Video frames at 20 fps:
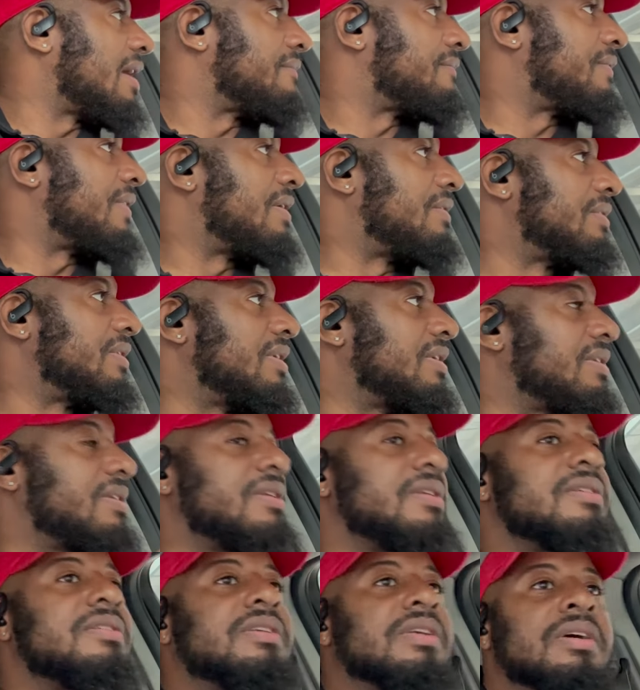found it.
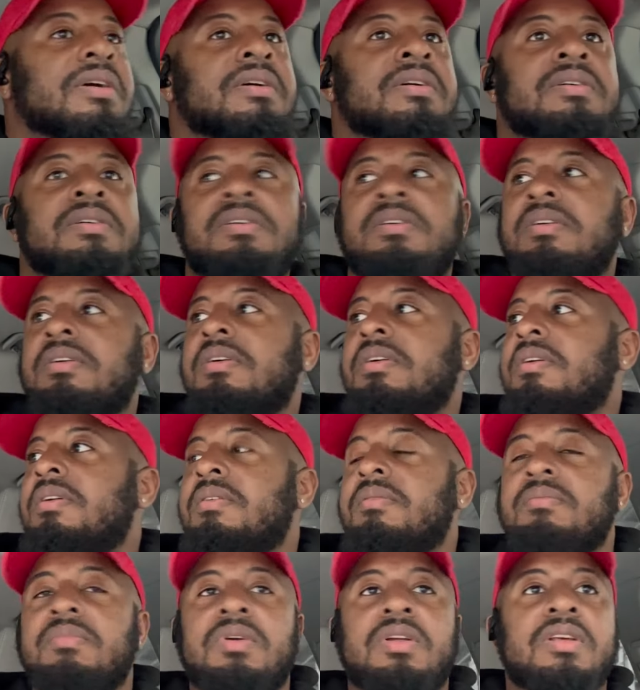So,
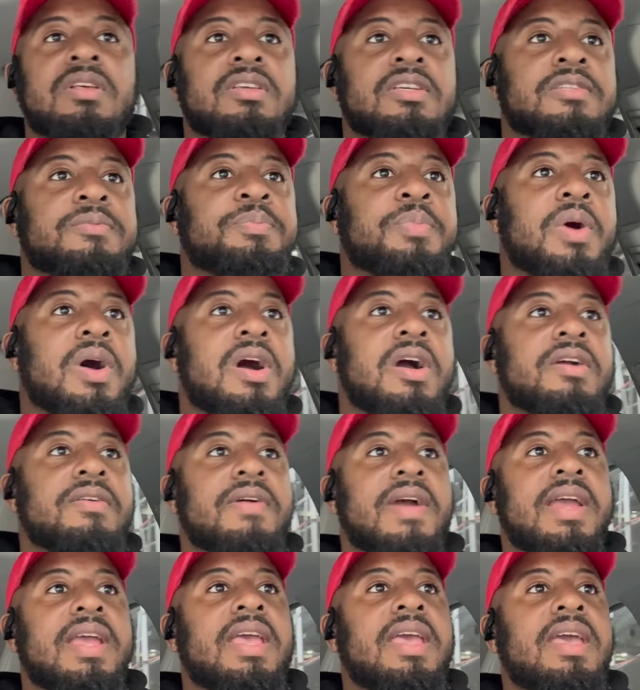I'm going to just park
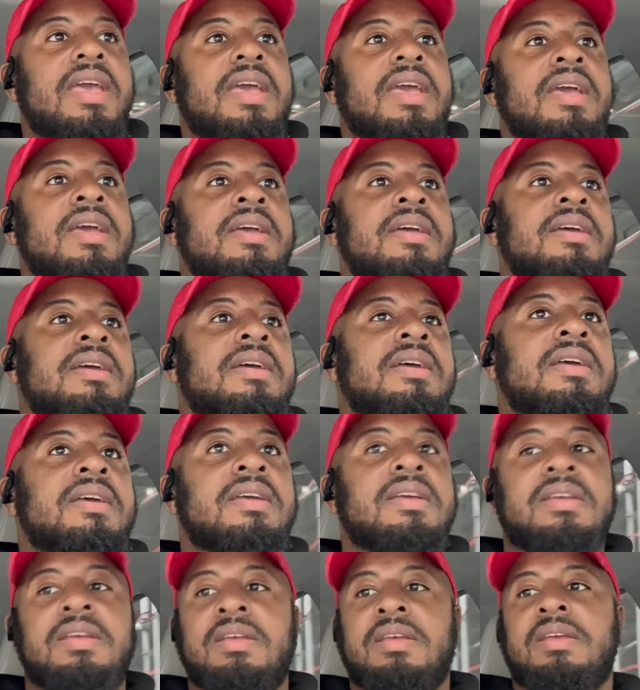right here
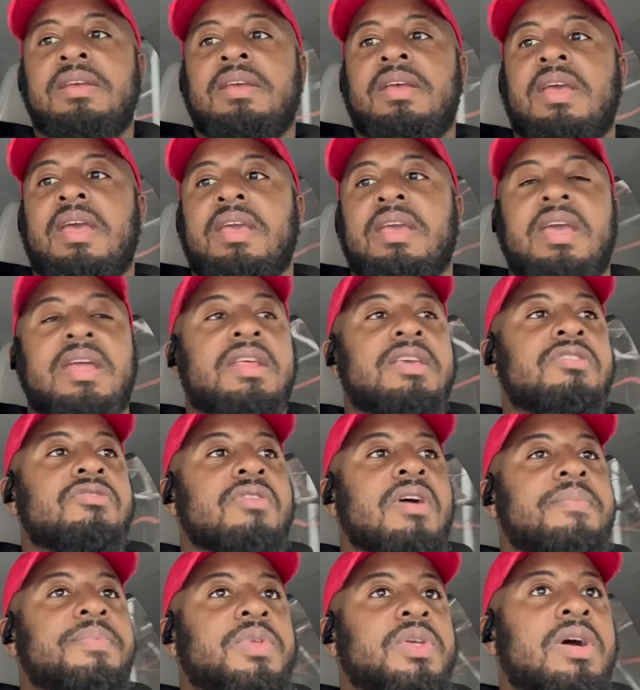and get it
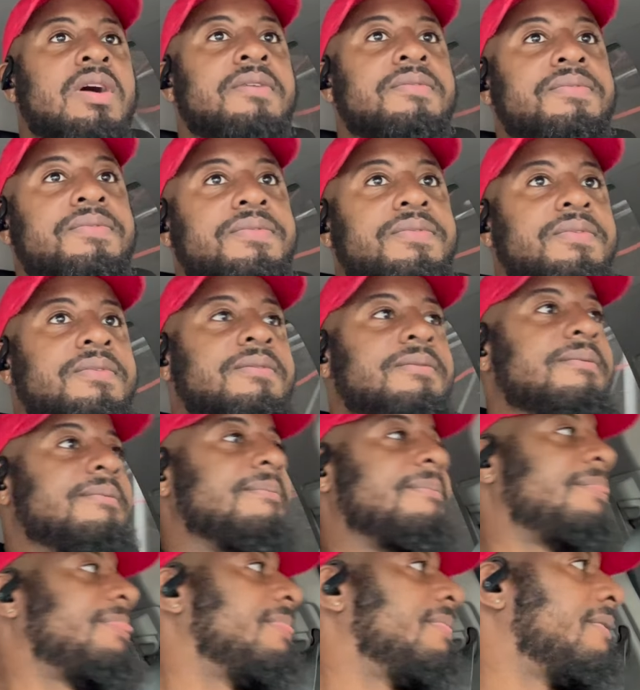dropped off.
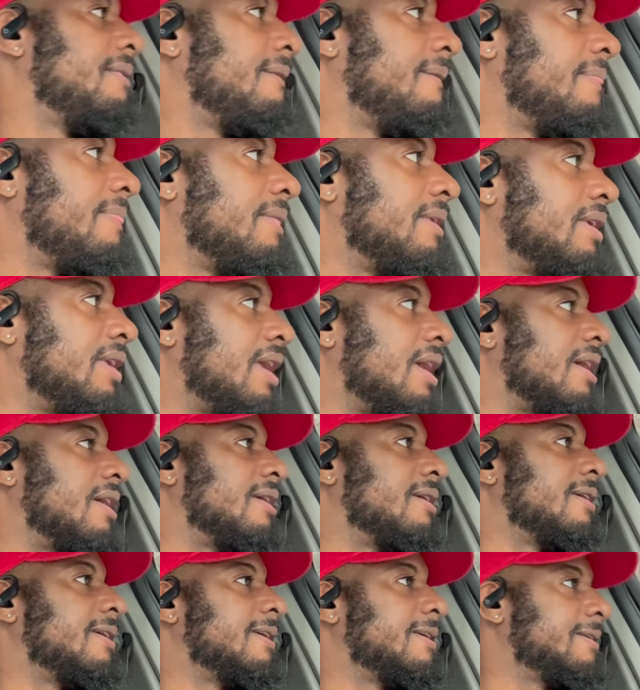Yeah.
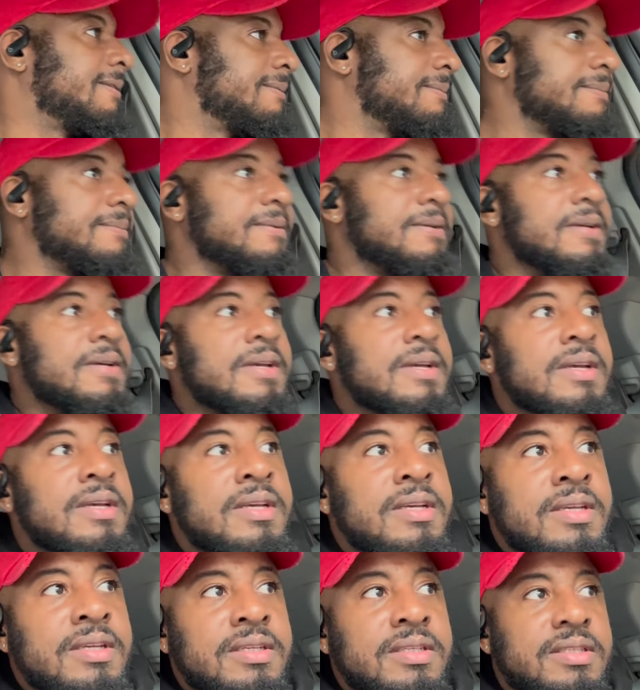
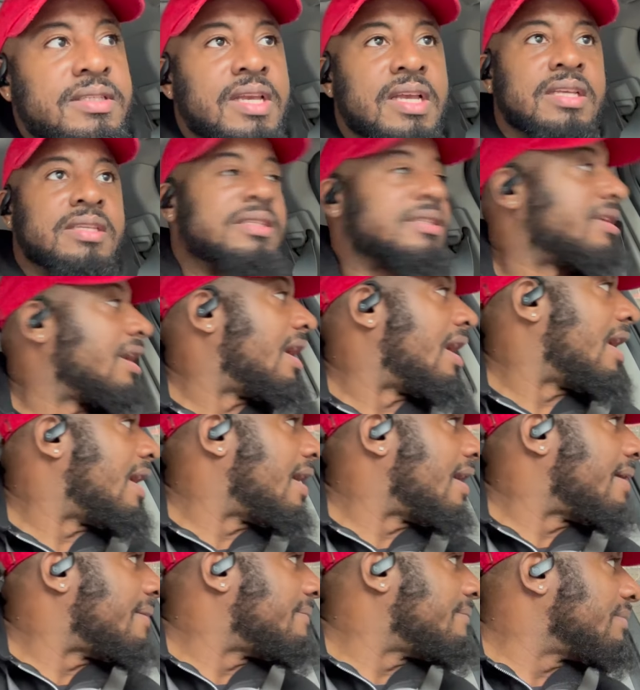says,
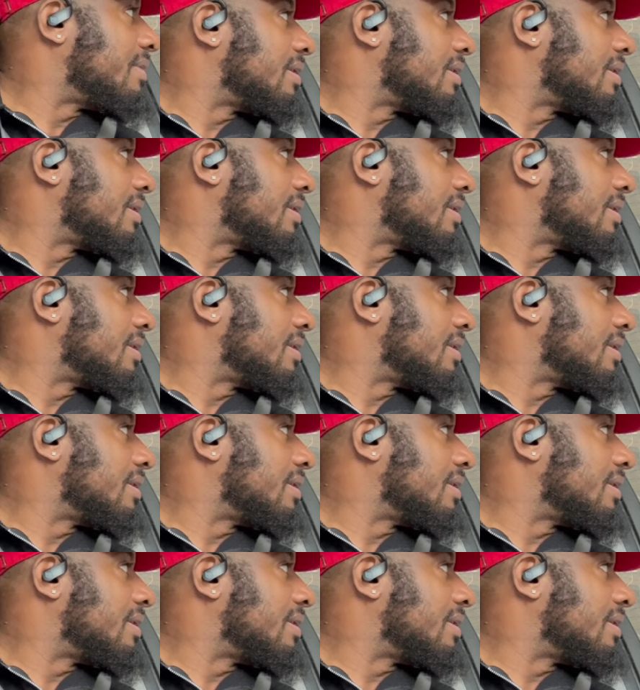um,